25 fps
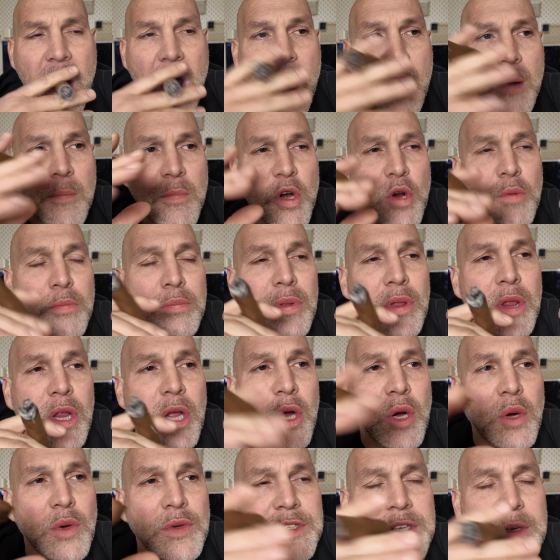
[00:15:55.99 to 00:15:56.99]
I'm going to
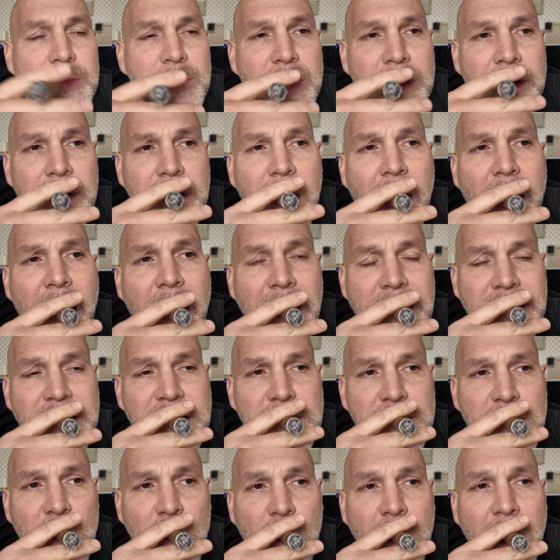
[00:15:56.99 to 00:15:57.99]
blow some of the hot
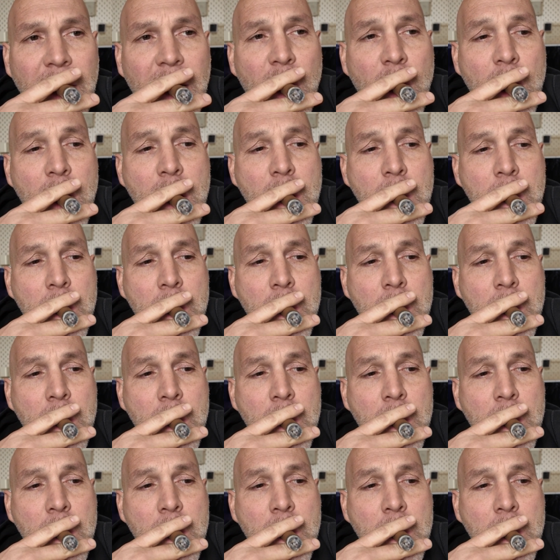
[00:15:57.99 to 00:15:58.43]
smoke out